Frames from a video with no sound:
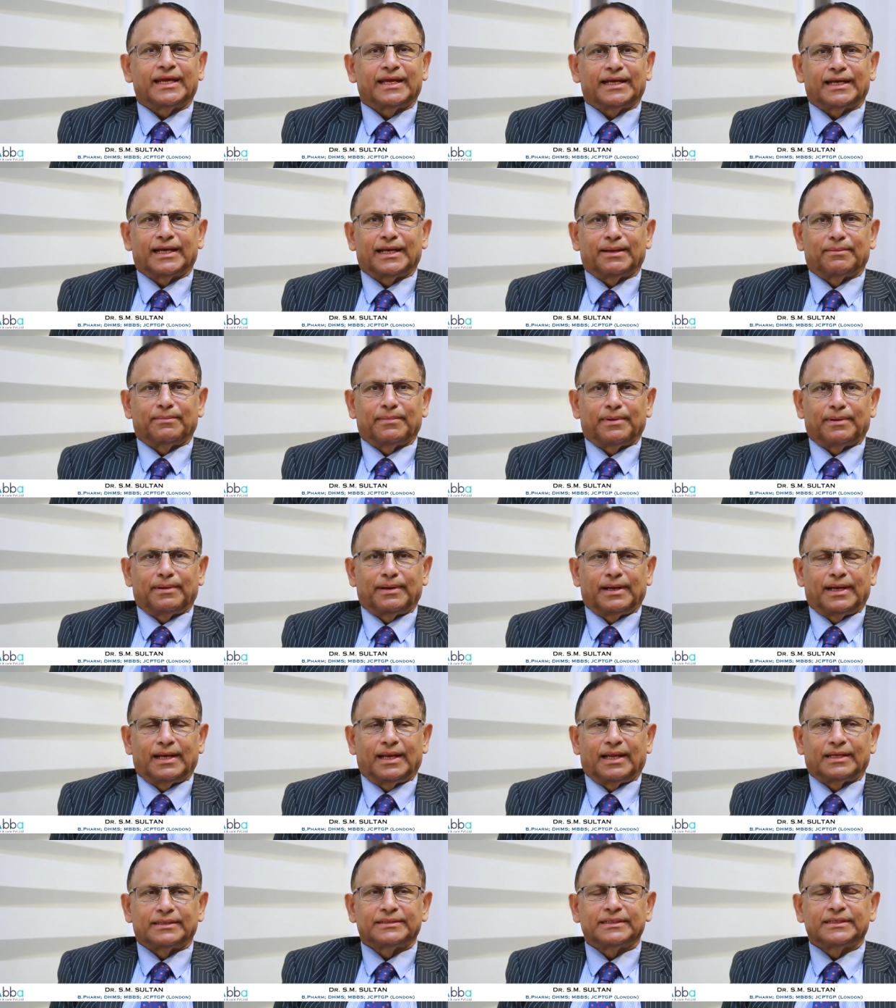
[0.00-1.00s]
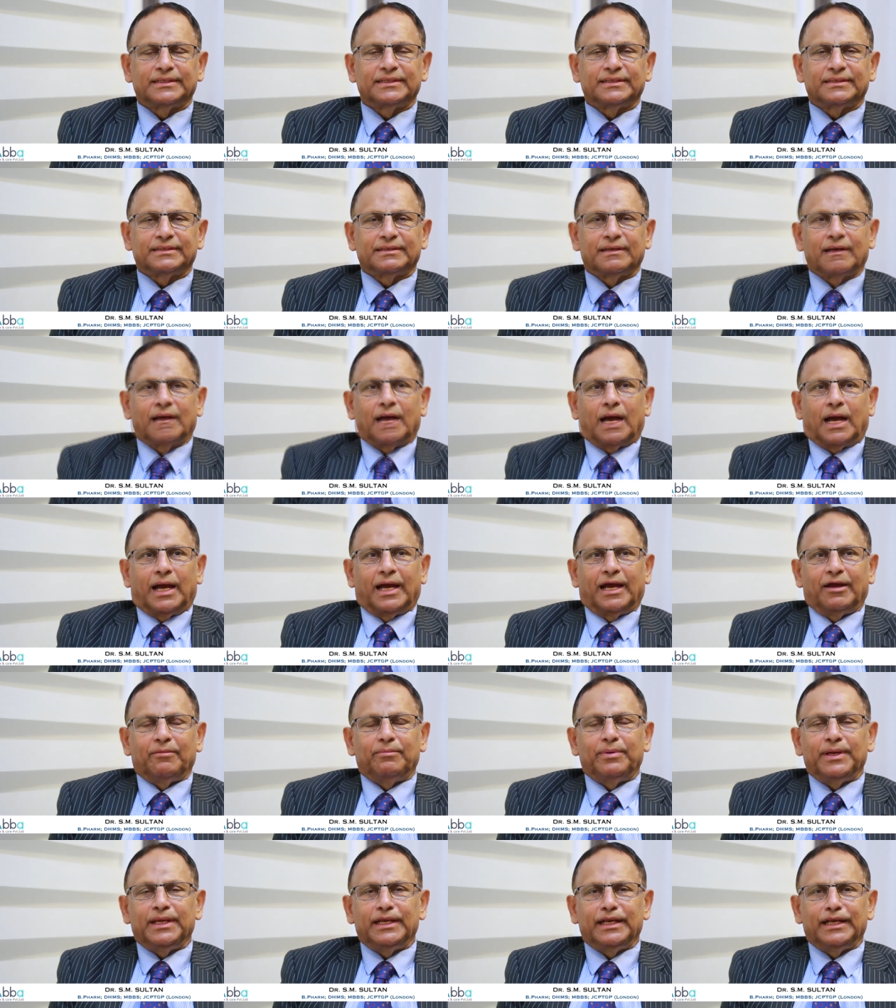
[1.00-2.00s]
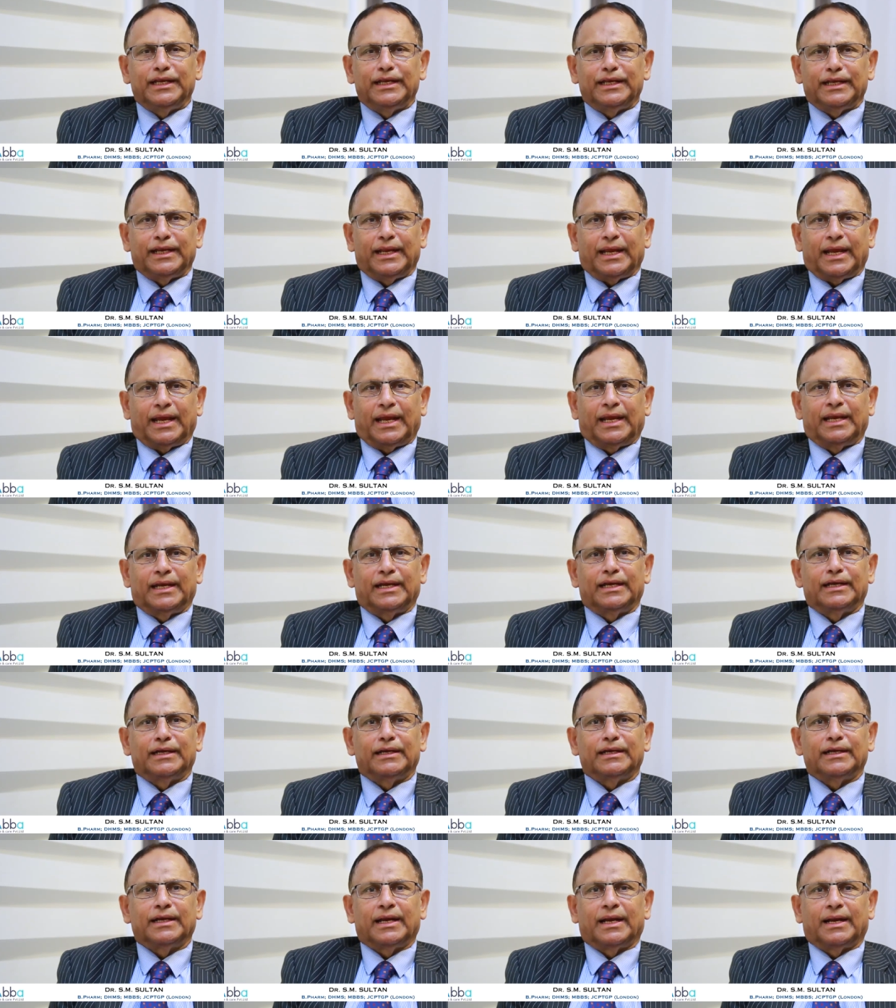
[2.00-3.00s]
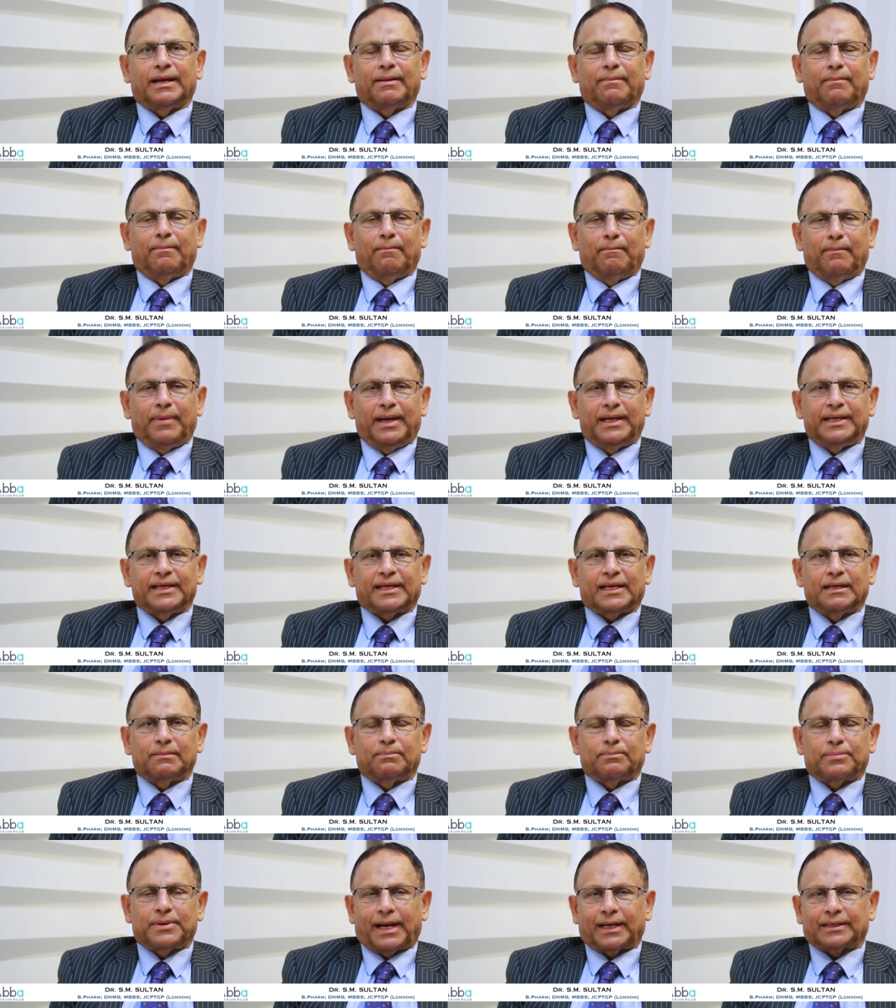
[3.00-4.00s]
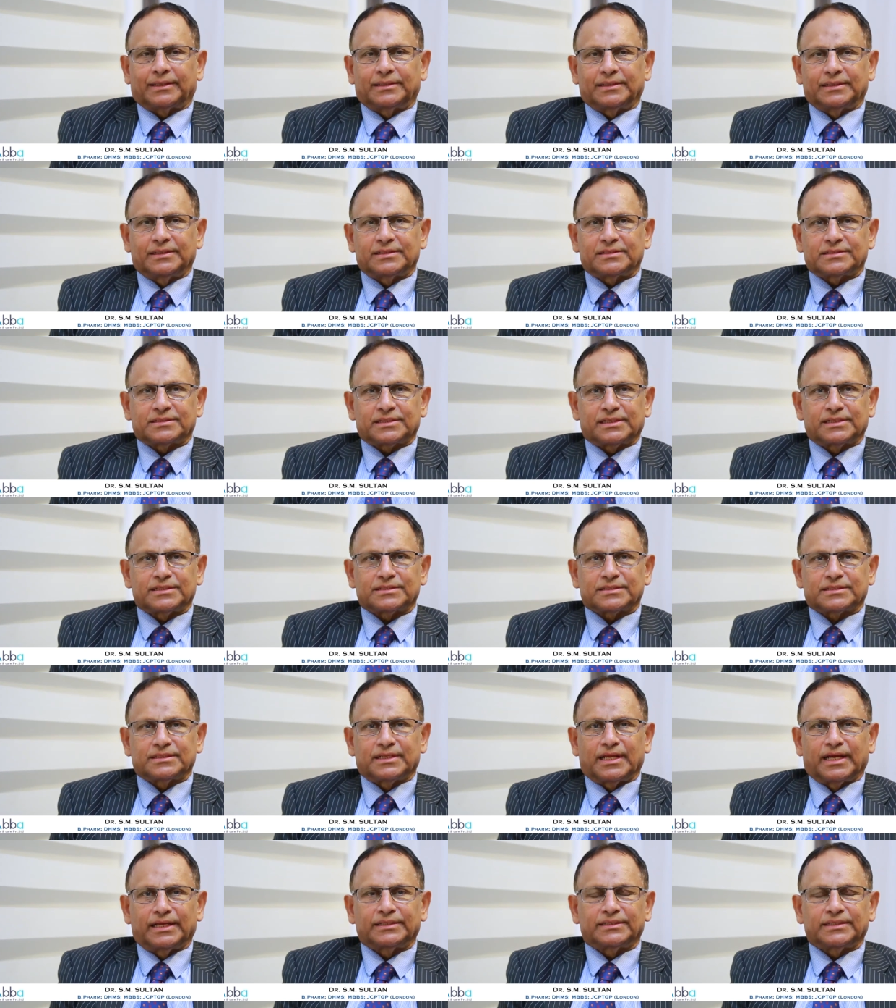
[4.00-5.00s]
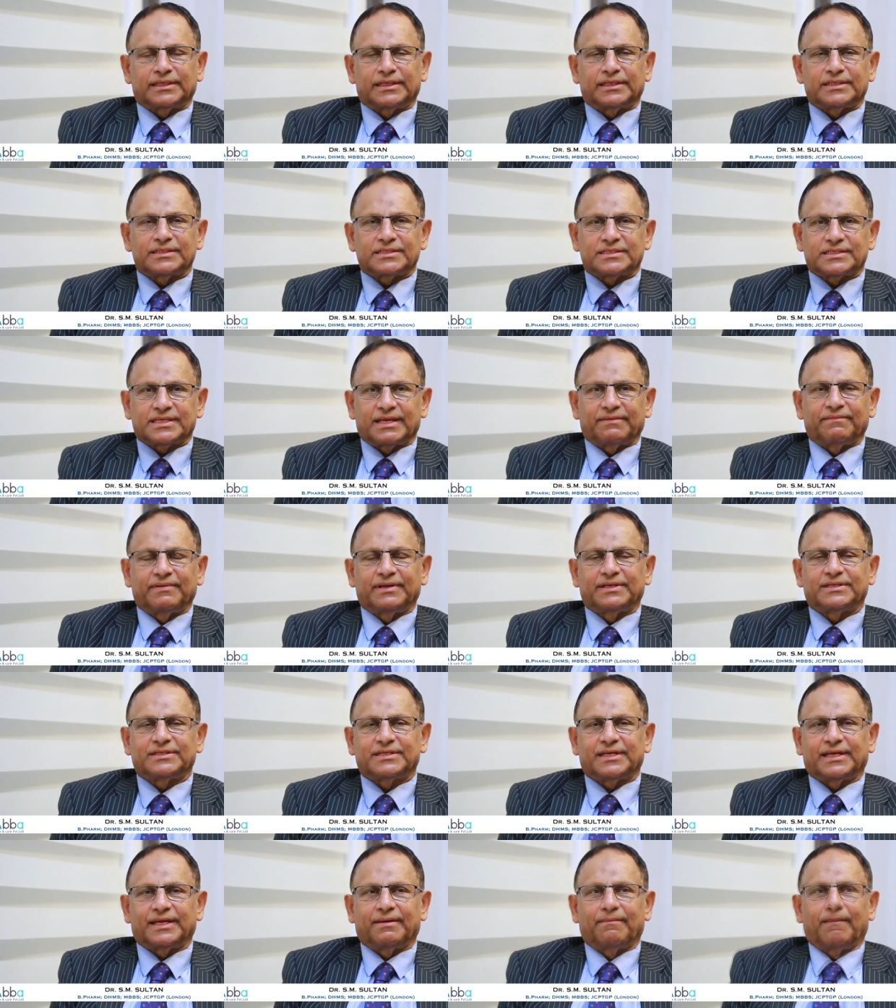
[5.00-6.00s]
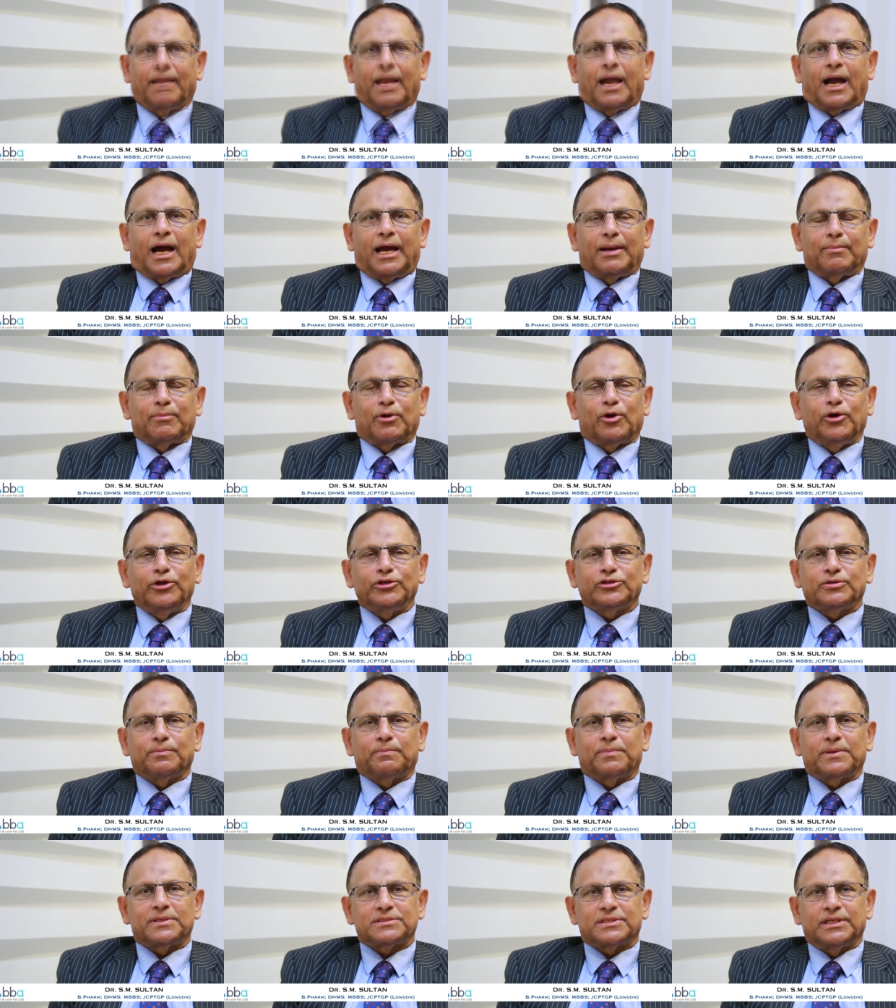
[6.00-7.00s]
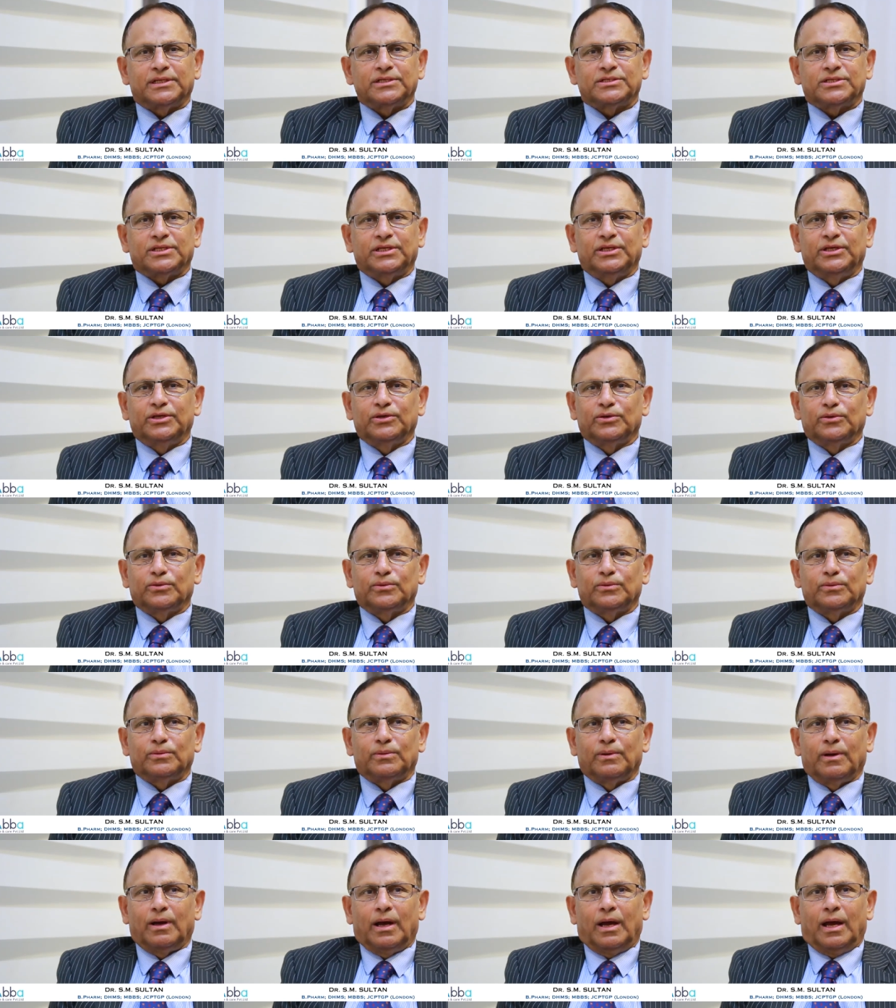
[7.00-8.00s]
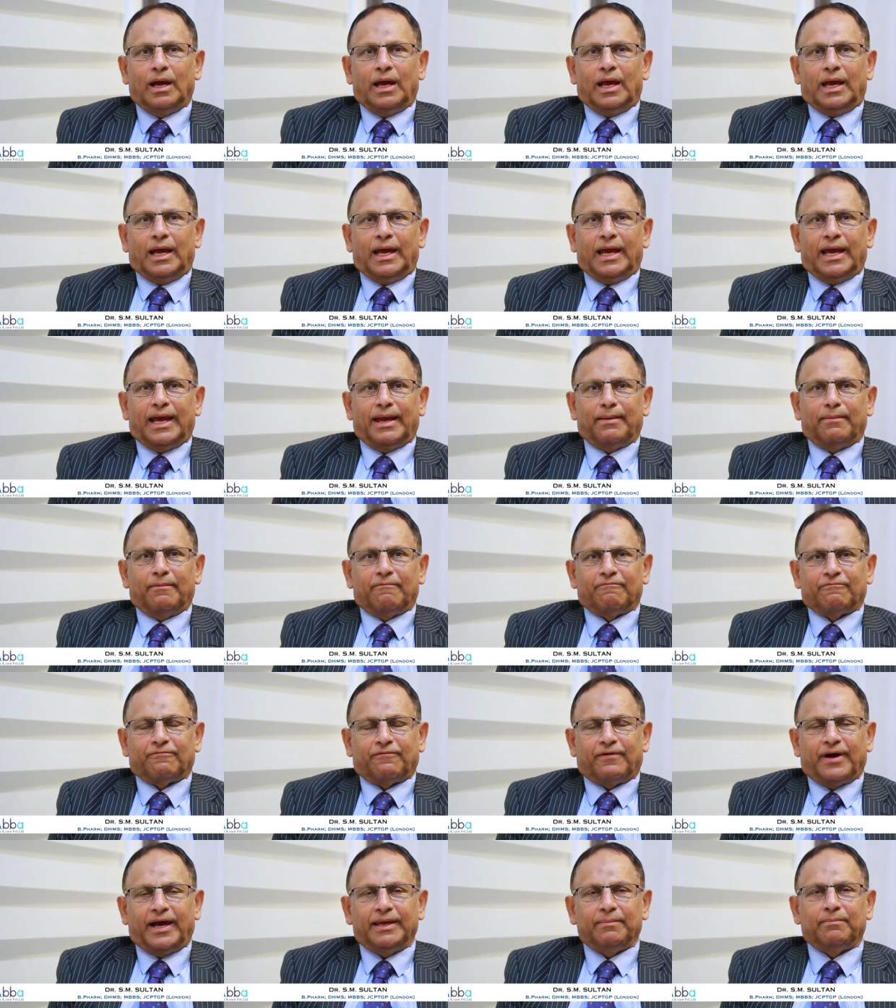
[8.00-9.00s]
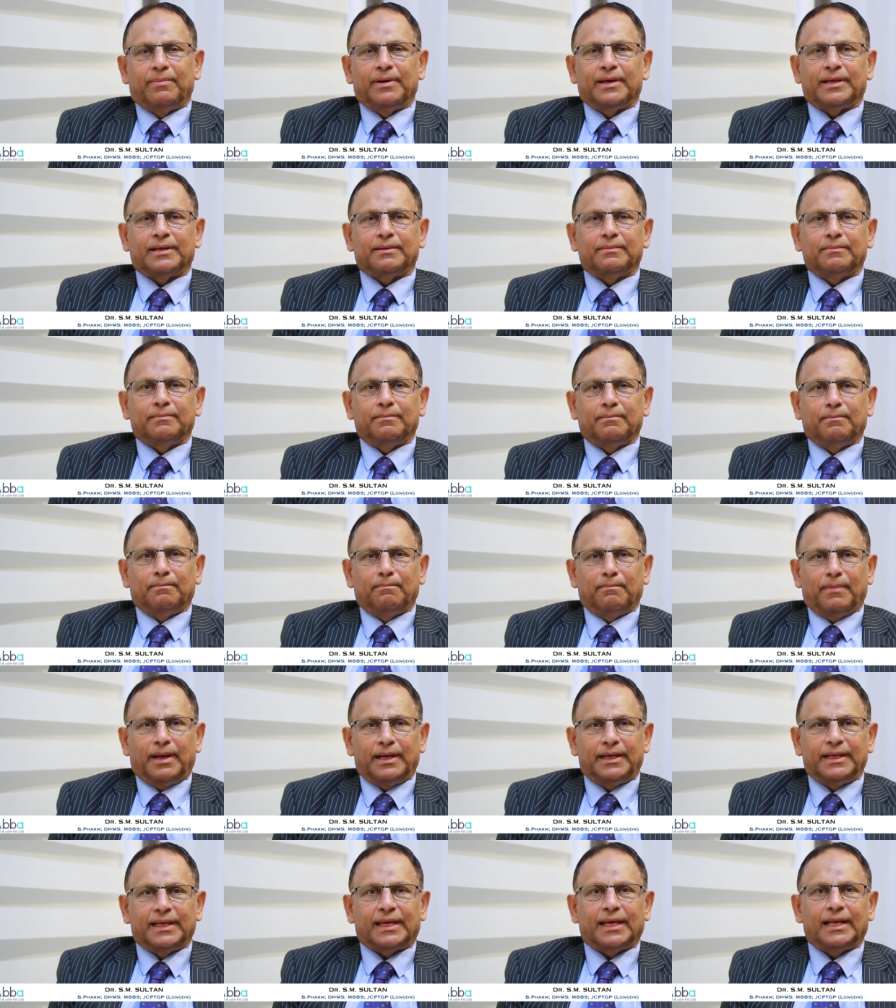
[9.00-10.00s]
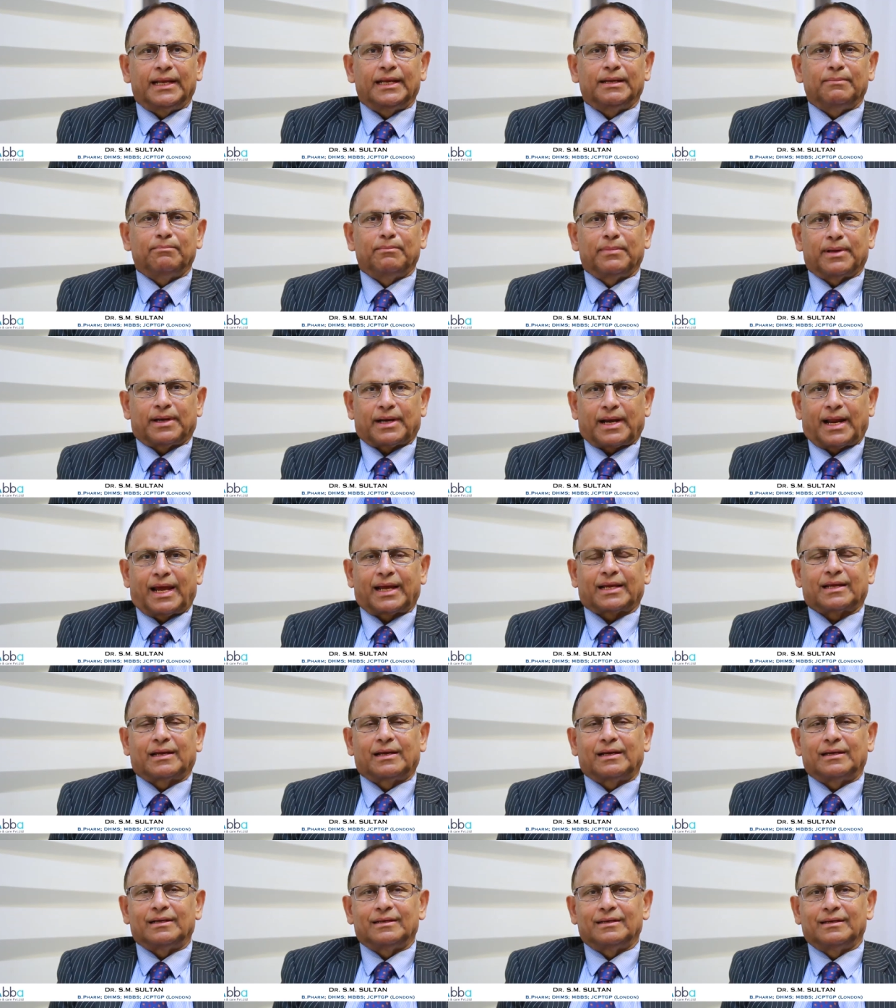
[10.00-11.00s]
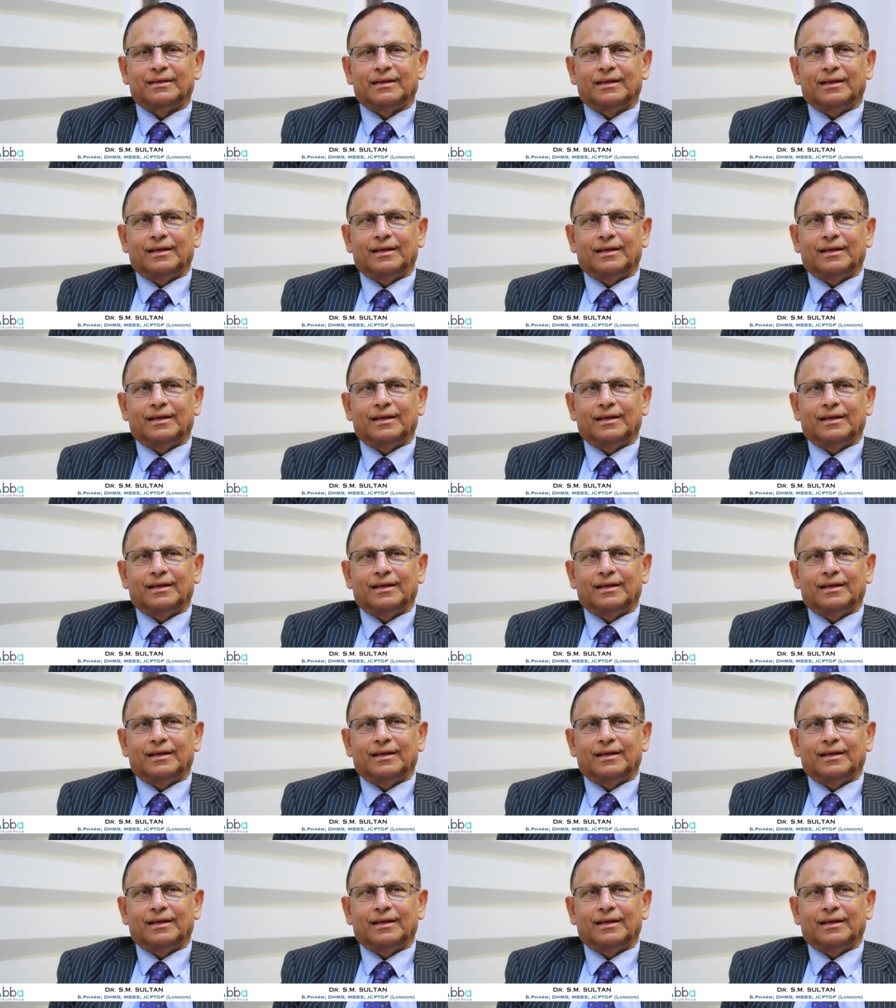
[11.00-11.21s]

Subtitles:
Kingdom, London. I have been in medical practice since 1970. I'm going to present to you a fiber medical miracle.